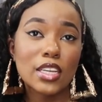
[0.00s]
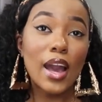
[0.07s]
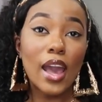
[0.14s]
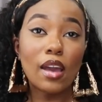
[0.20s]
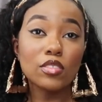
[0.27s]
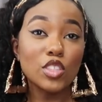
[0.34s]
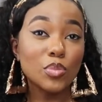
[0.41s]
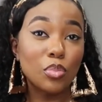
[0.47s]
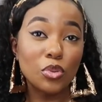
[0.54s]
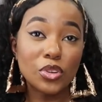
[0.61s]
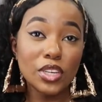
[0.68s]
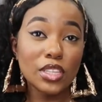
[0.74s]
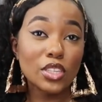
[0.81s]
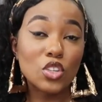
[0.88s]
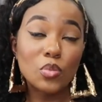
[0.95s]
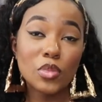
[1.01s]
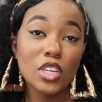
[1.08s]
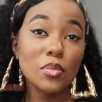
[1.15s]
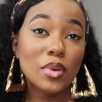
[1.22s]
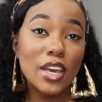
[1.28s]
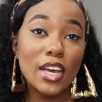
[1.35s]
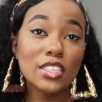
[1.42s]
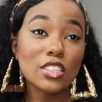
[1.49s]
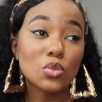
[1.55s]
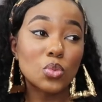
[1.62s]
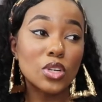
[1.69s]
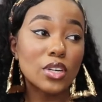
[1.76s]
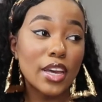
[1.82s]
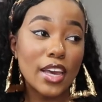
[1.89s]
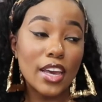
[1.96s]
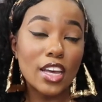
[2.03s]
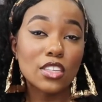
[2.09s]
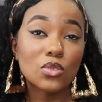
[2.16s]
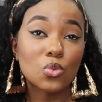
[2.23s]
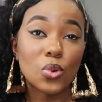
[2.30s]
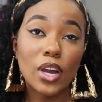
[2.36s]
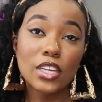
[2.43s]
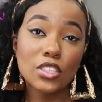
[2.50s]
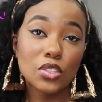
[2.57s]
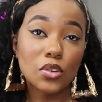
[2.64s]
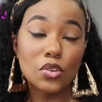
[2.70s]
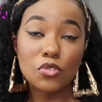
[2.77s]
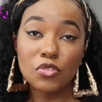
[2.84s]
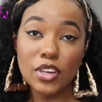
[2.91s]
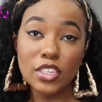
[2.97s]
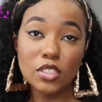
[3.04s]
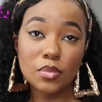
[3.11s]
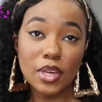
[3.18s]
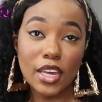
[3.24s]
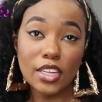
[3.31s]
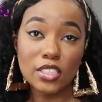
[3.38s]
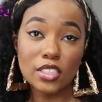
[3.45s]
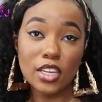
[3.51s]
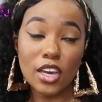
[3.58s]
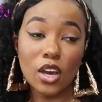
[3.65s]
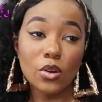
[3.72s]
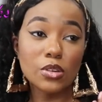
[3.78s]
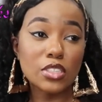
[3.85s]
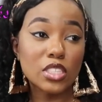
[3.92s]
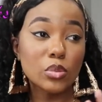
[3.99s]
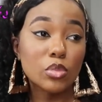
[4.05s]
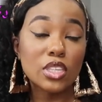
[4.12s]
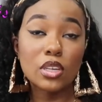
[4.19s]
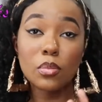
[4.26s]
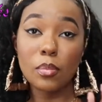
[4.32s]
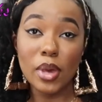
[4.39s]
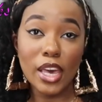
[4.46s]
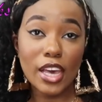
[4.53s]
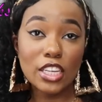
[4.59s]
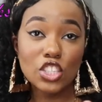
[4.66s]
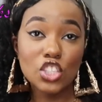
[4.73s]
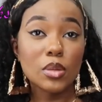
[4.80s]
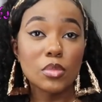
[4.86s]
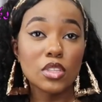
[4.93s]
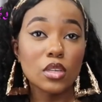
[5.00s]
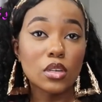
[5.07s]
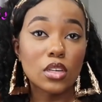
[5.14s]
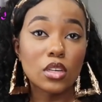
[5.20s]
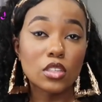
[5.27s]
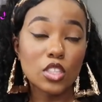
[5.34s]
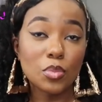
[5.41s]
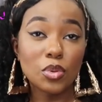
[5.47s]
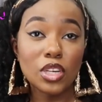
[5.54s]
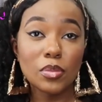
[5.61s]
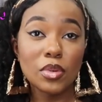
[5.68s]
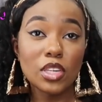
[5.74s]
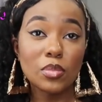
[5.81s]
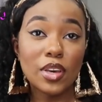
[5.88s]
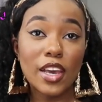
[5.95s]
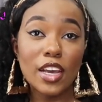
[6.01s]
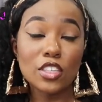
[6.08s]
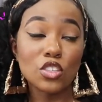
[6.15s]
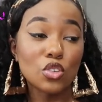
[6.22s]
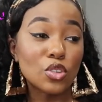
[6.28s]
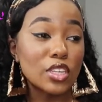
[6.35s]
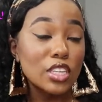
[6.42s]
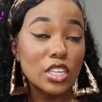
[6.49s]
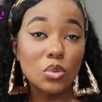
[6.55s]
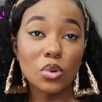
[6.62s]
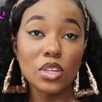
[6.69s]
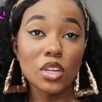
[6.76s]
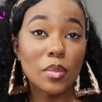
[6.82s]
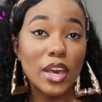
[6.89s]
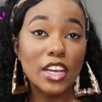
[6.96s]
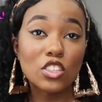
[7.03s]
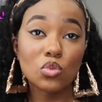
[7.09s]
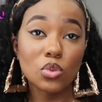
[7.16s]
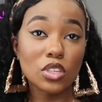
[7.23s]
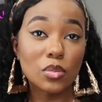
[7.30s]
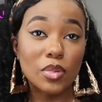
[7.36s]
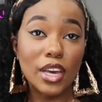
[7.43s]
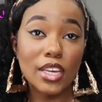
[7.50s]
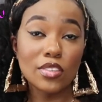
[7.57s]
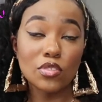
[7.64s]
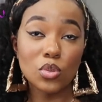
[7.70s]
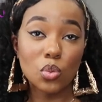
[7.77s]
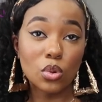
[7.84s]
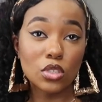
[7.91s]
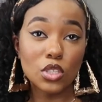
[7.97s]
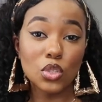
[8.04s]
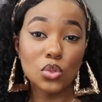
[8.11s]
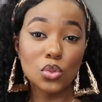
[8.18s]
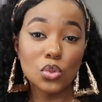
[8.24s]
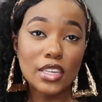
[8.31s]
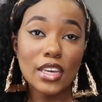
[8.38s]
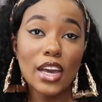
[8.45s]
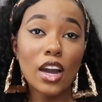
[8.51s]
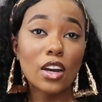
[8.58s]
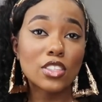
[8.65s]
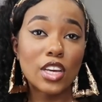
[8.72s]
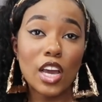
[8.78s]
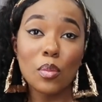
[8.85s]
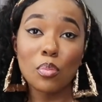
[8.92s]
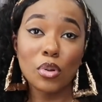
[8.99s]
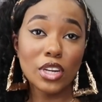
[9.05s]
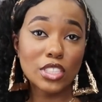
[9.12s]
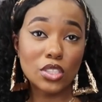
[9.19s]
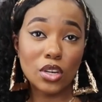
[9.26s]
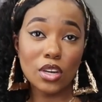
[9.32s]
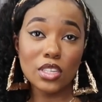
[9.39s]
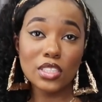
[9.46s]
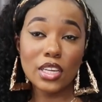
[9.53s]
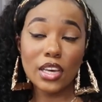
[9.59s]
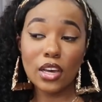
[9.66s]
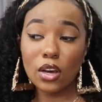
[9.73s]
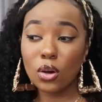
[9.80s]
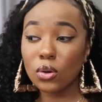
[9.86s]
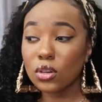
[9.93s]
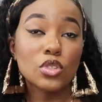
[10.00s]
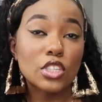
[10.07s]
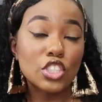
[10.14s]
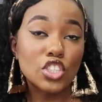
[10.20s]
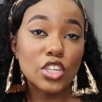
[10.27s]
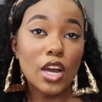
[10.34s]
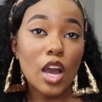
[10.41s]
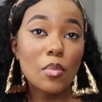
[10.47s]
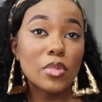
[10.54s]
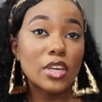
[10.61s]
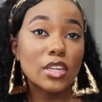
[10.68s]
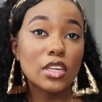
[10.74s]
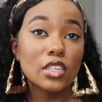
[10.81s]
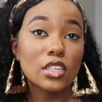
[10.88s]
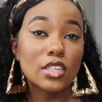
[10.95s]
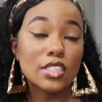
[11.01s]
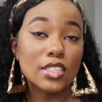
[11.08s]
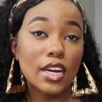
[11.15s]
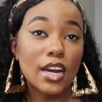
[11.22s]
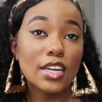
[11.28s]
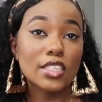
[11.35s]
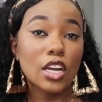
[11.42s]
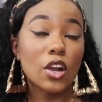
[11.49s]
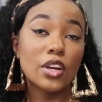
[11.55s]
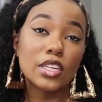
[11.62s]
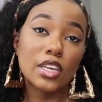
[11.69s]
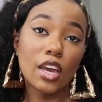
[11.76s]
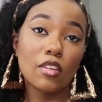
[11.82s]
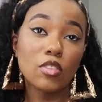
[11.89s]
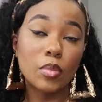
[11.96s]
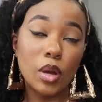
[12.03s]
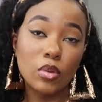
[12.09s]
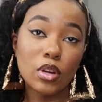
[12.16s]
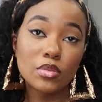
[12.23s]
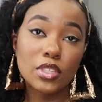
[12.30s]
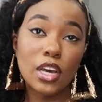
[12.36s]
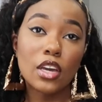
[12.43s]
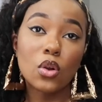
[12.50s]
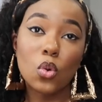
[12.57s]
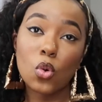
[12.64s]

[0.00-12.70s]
I have spring little mini bags as well as rhinestone face masks now. And some of them match some of the spring mini bags. So you can get one to match one of the bags if you want to. Yeah, I also have press-ons now. You can shop any of the designs I already have on my website.